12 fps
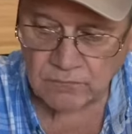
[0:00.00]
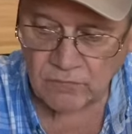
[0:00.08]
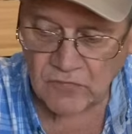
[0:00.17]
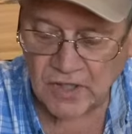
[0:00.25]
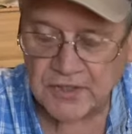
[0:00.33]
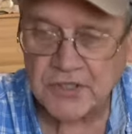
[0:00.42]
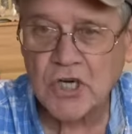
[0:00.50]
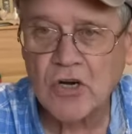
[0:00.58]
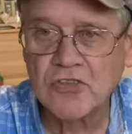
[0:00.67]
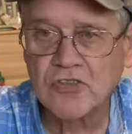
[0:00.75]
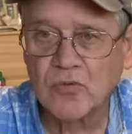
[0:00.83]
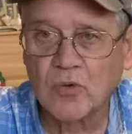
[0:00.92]
that the
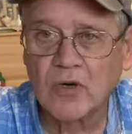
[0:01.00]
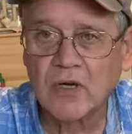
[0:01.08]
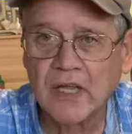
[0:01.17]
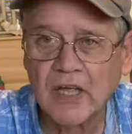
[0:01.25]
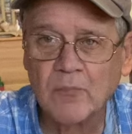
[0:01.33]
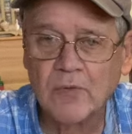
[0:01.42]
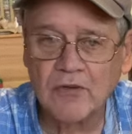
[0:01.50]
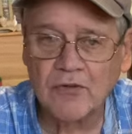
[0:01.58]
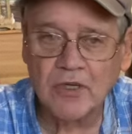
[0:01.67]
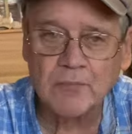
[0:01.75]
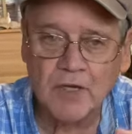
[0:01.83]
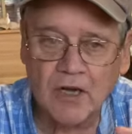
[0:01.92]
chargers work and hadn't been
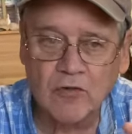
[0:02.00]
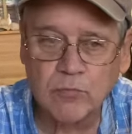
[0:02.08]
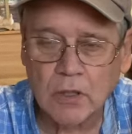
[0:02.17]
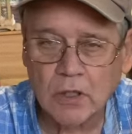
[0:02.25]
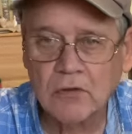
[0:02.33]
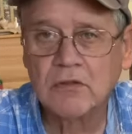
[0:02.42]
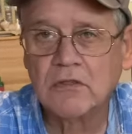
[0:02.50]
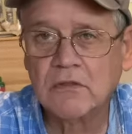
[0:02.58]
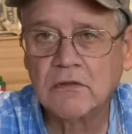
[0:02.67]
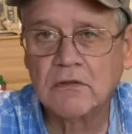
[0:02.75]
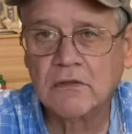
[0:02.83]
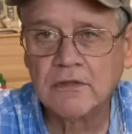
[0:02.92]
ripped off, broke,
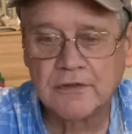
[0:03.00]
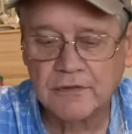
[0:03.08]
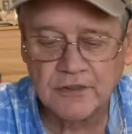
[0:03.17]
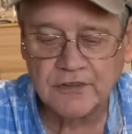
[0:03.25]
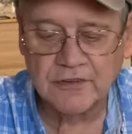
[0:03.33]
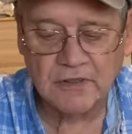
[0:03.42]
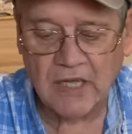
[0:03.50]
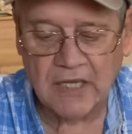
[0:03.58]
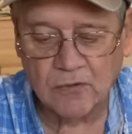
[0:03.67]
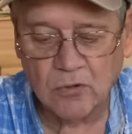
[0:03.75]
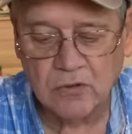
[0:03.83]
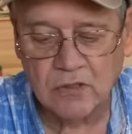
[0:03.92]
or just out
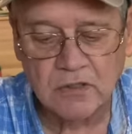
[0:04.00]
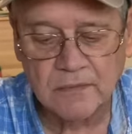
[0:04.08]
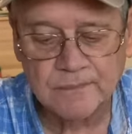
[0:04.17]
of order.